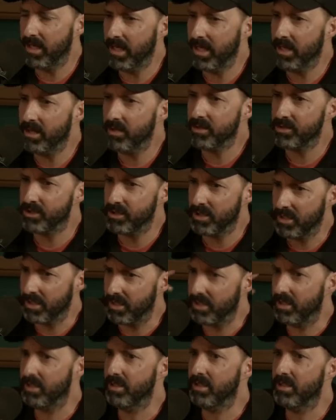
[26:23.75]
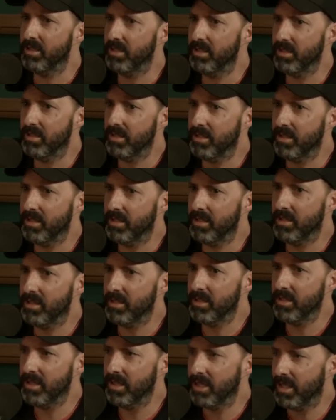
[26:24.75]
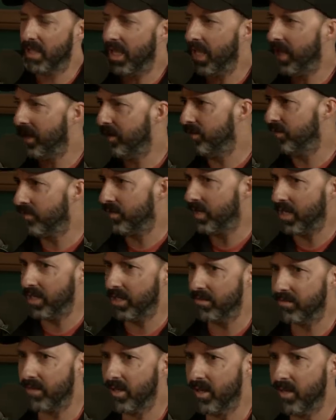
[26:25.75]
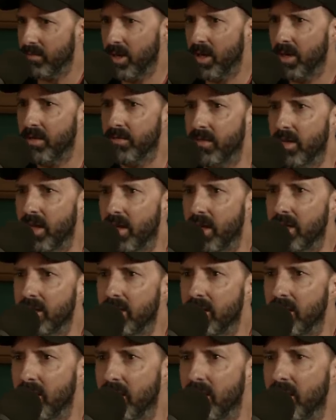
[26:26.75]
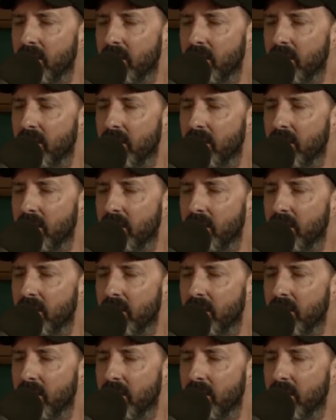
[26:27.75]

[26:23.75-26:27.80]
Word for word: energy. Yeah. Like how you kind of come off that. You know? I've